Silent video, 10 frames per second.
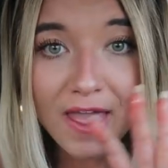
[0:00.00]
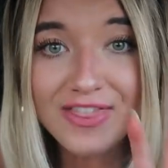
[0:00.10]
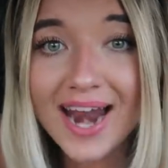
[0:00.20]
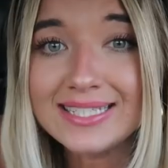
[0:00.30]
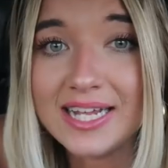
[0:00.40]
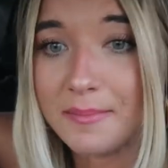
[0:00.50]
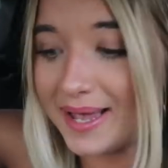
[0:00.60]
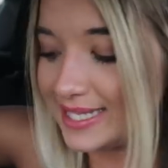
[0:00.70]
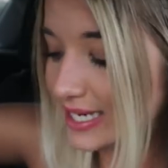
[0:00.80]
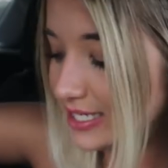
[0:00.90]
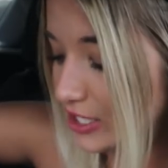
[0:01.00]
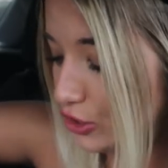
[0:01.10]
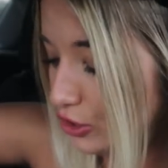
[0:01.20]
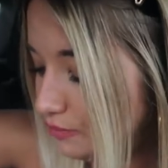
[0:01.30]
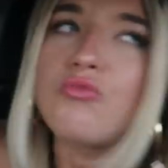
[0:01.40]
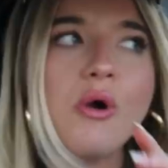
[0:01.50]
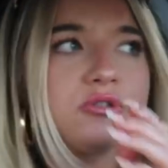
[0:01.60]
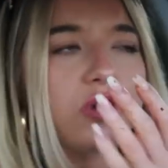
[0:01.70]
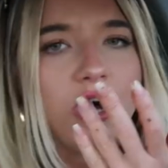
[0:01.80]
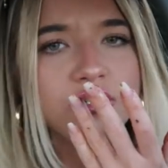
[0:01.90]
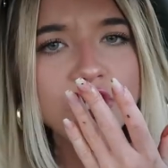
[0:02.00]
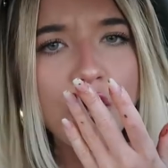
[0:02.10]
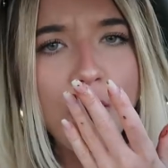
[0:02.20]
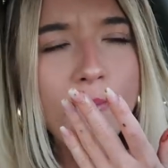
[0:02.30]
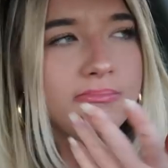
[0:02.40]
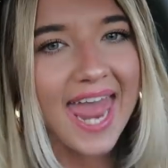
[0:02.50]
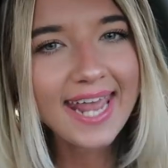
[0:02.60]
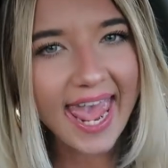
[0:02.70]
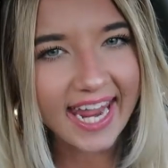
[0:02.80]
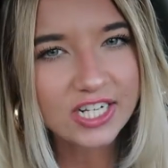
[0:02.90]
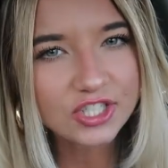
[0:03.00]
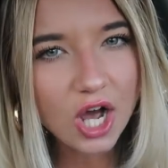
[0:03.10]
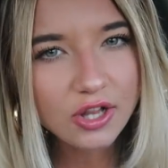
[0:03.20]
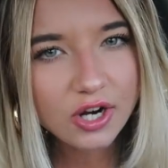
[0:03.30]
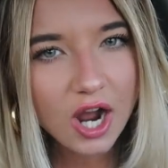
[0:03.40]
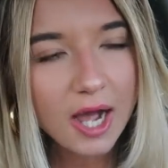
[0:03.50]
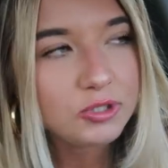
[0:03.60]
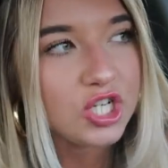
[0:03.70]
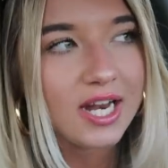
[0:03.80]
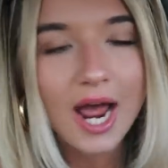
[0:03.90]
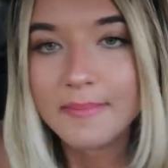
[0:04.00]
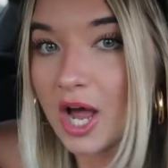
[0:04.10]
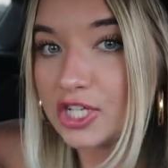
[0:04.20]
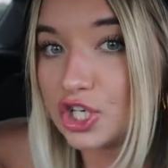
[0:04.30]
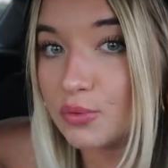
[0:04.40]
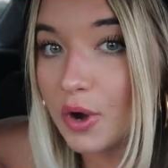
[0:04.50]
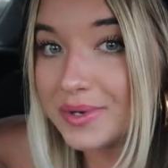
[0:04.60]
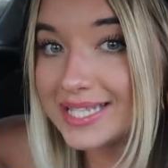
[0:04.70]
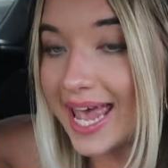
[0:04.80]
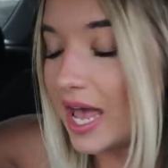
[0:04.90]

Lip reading: That is an amazing deal. There was also an $8 option. I'm not sure what was